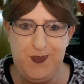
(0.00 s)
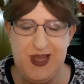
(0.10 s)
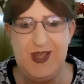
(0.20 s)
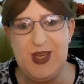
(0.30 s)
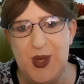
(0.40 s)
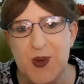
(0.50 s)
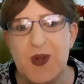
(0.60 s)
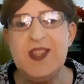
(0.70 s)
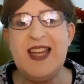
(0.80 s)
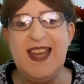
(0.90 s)
So you
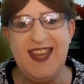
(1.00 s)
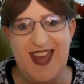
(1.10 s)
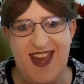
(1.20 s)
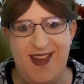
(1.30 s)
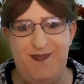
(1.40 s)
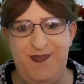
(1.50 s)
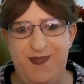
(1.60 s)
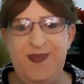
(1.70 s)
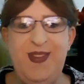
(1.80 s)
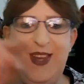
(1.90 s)
all take care.
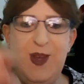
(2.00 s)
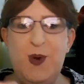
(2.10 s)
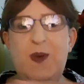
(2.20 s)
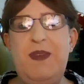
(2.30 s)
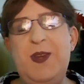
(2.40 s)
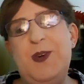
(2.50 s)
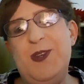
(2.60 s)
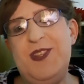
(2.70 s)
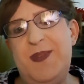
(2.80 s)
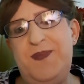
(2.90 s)
You all be
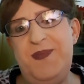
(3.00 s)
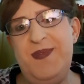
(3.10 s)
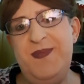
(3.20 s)
awesome.